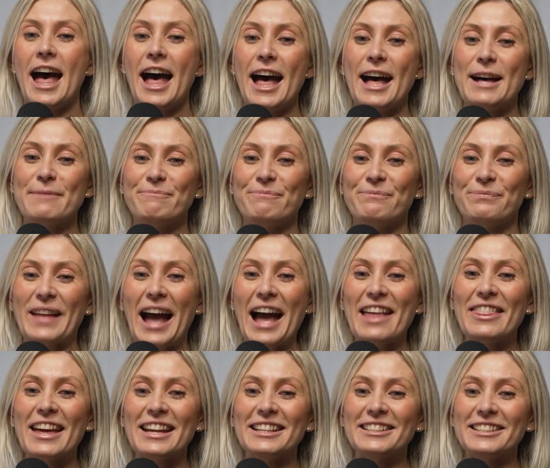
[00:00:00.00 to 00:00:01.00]
I
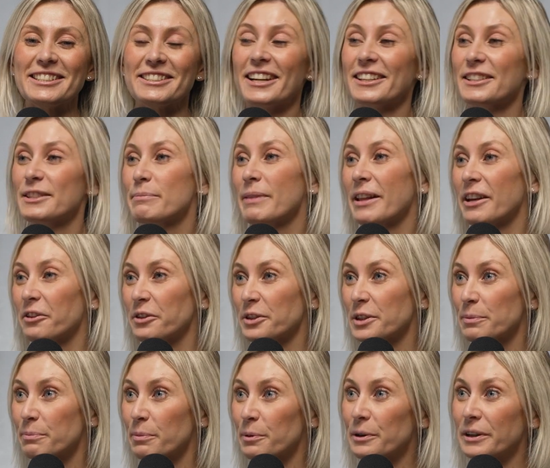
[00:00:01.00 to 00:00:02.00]
then started to play a lot of
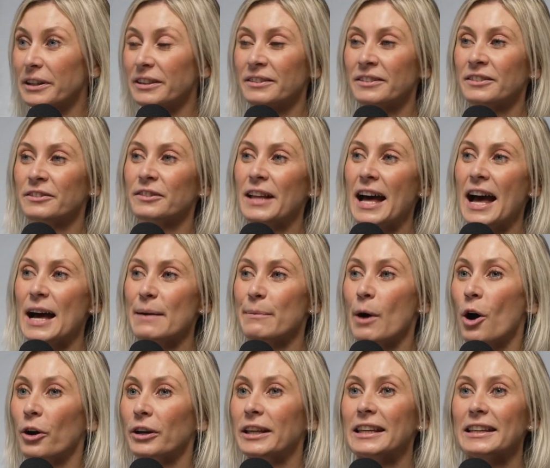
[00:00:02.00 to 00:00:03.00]
sport,
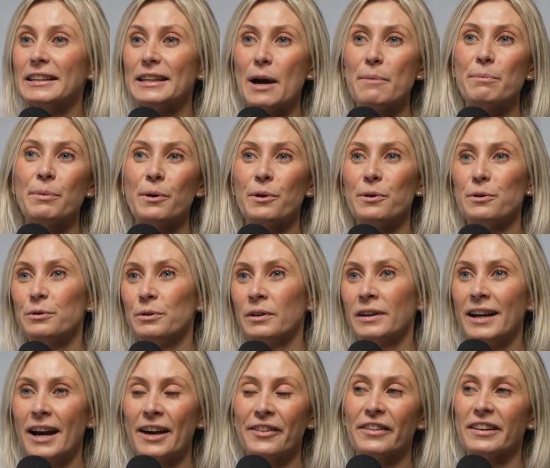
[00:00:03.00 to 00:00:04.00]
hockey, netball,
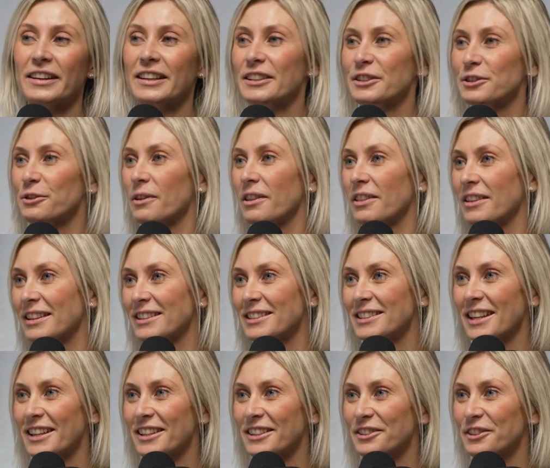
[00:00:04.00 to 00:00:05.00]
athletics, all the things
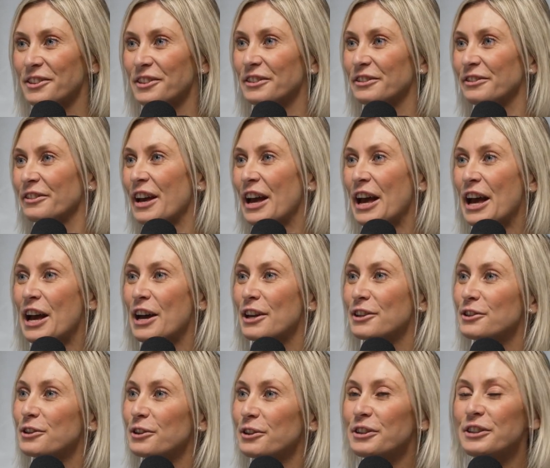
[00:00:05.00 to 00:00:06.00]
that you sort of
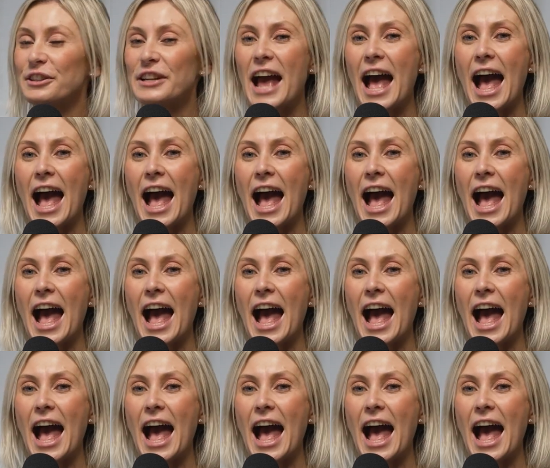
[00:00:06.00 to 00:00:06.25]
do,